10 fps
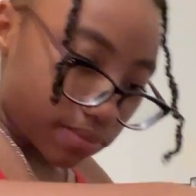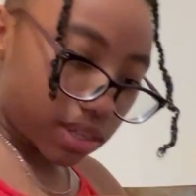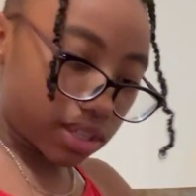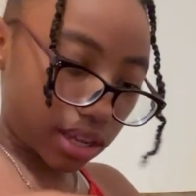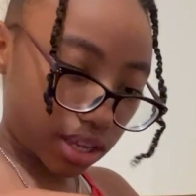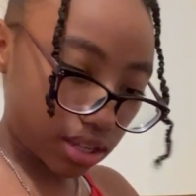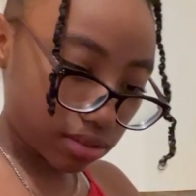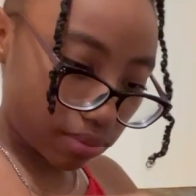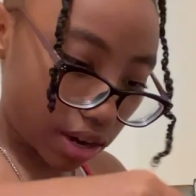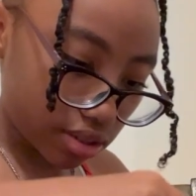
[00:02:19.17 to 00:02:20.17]
Because I guess
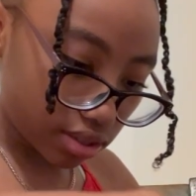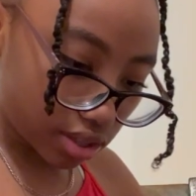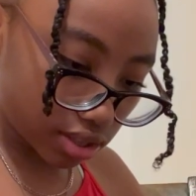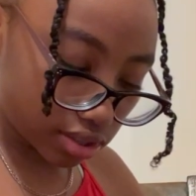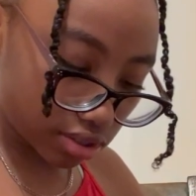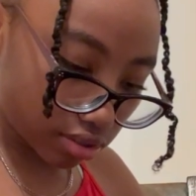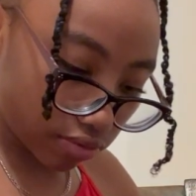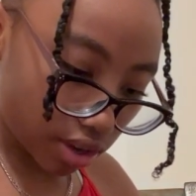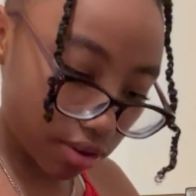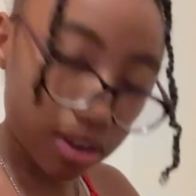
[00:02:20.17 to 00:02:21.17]
apparently this is a
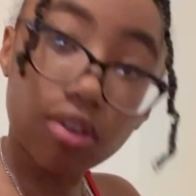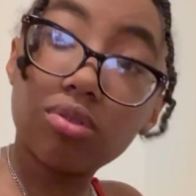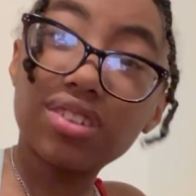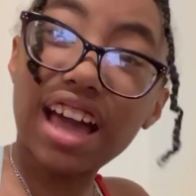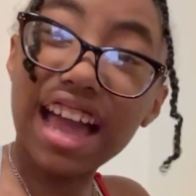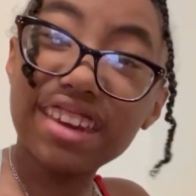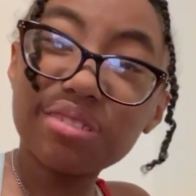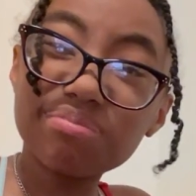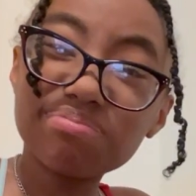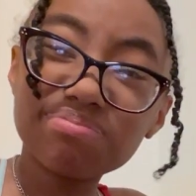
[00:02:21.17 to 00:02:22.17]
very old
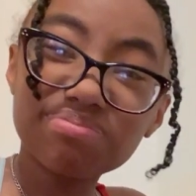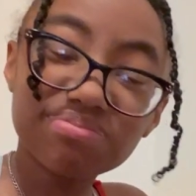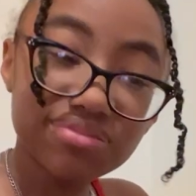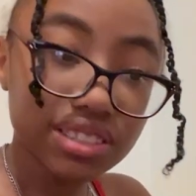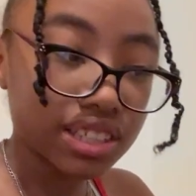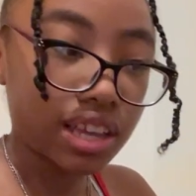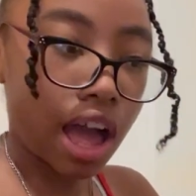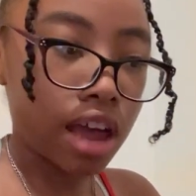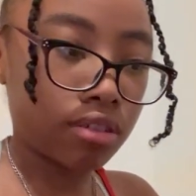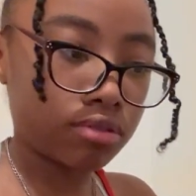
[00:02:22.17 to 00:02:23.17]
item.
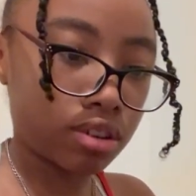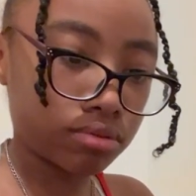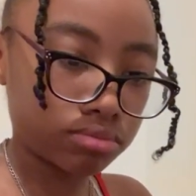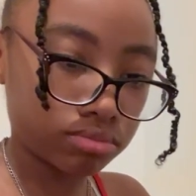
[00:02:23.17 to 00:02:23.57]
I don't know.